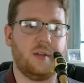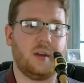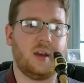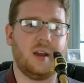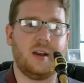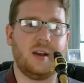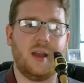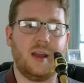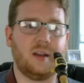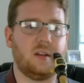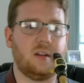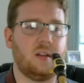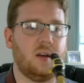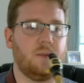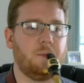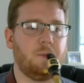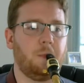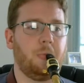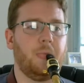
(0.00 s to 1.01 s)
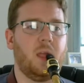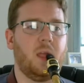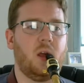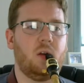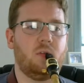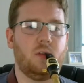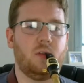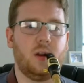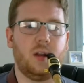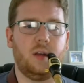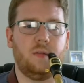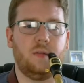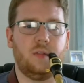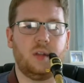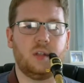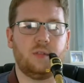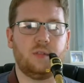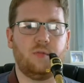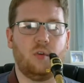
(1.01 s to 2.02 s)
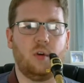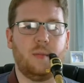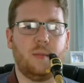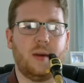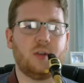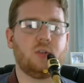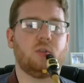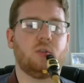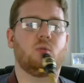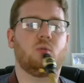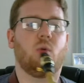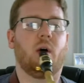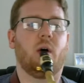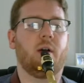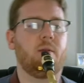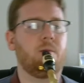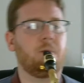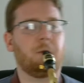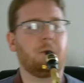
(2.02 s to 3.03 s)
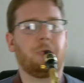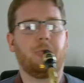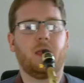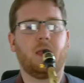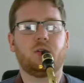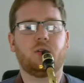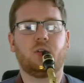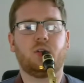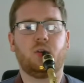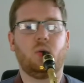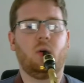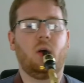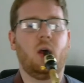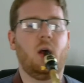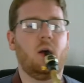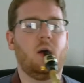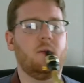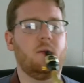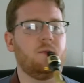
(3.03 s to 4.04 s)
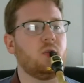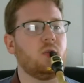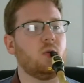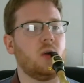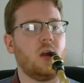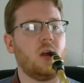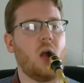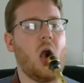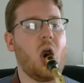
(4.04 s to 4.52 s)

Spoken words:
Connect them. Ready? These 4 measures. 1, 2, 3.